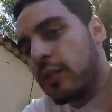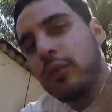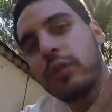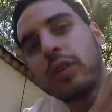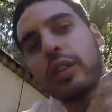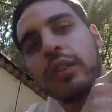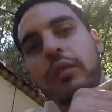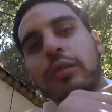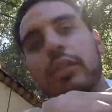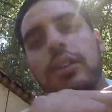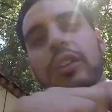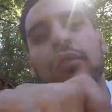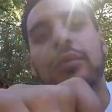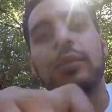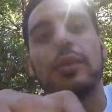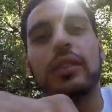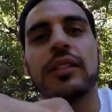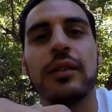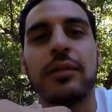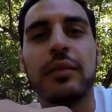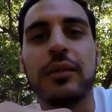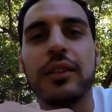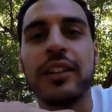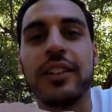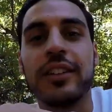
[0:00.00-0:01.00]
what it was, but
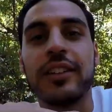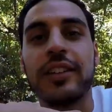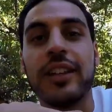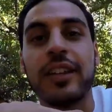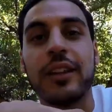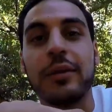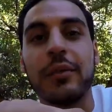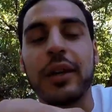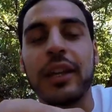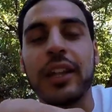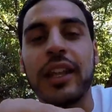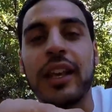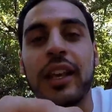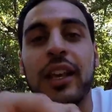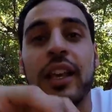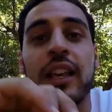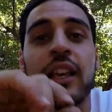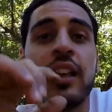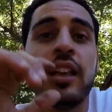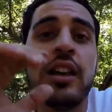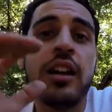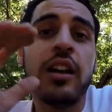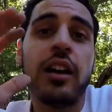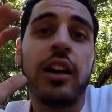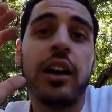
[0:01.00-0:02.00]
something irritating my neck,
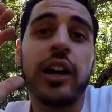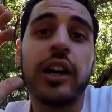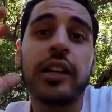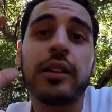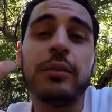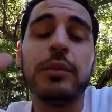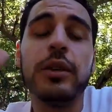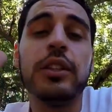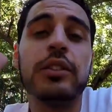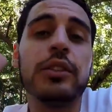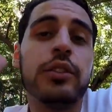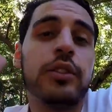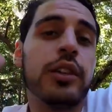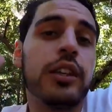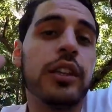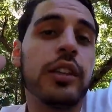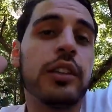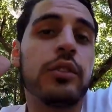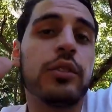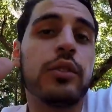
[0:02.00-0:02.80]
are gonna be doing